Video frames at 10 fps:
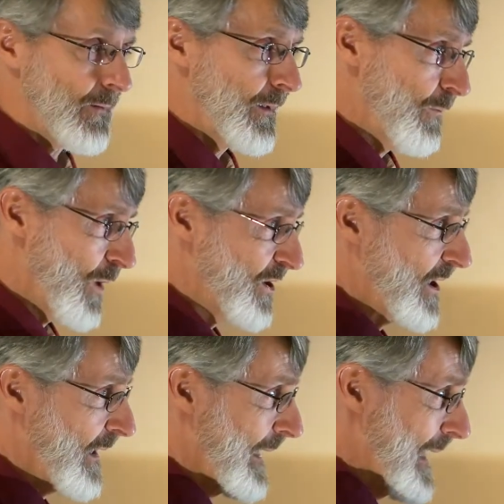in
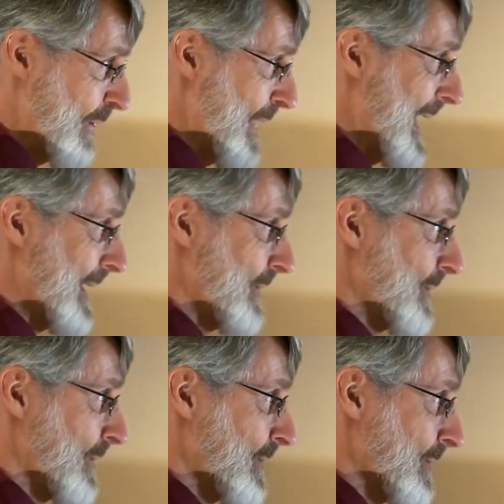Russia and
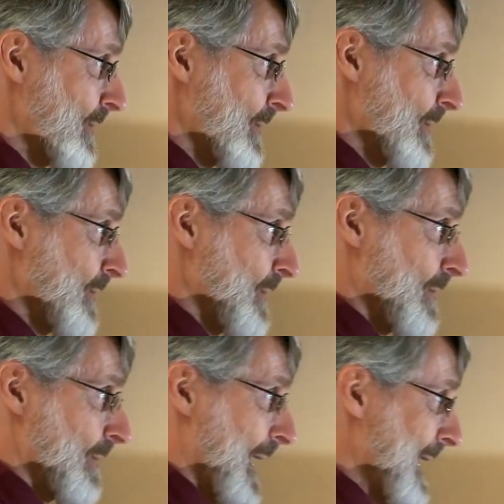Iran,
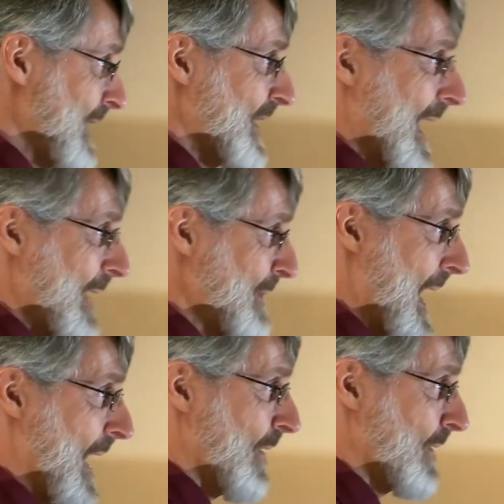any time
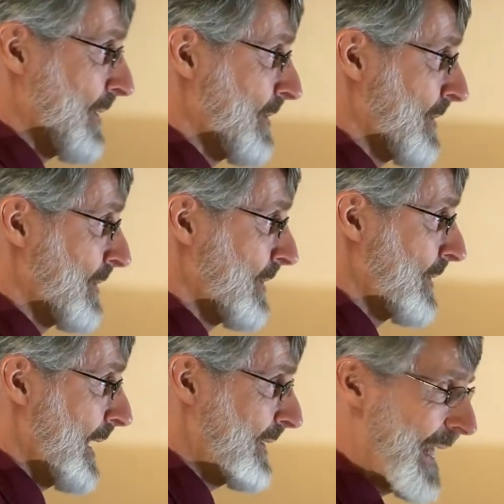now,
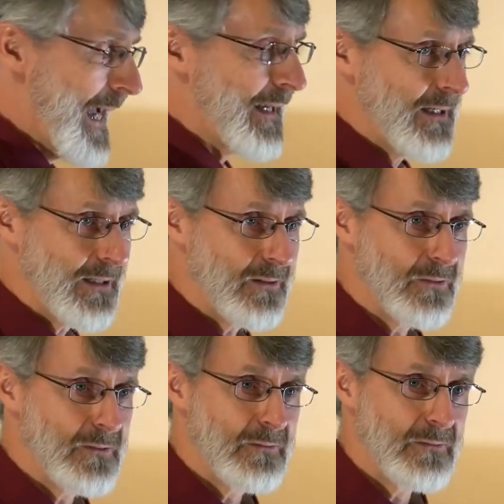attacking
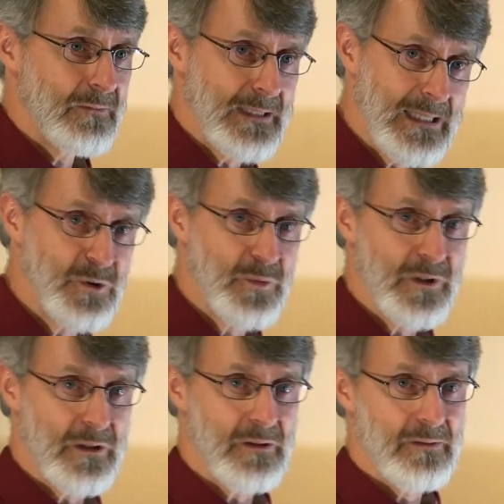
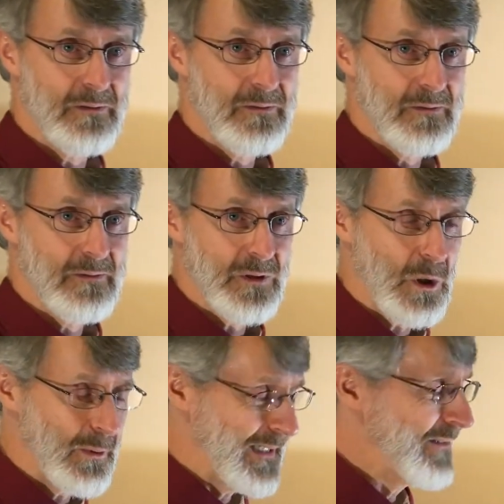Israel,
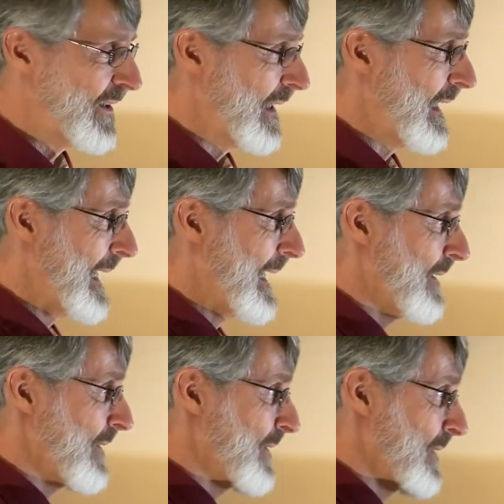going into the
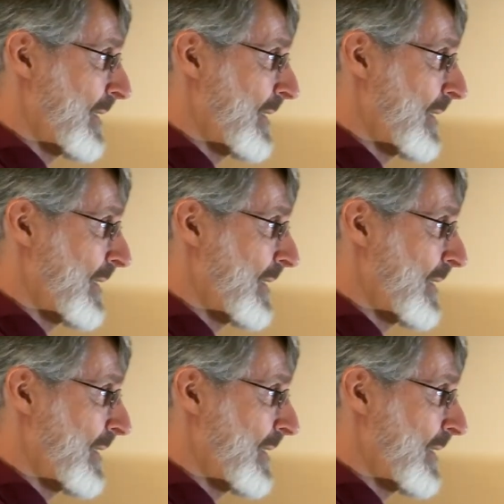land,